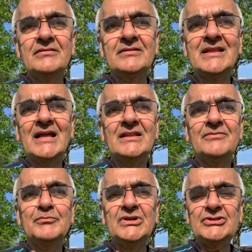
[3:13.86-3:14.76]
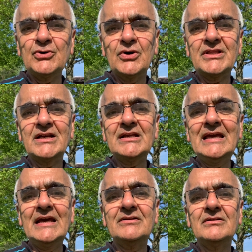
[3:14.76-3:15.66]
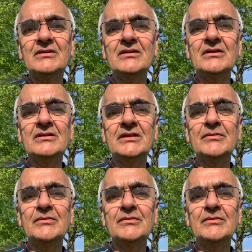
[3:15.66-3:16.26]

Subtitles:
the meteor that hit the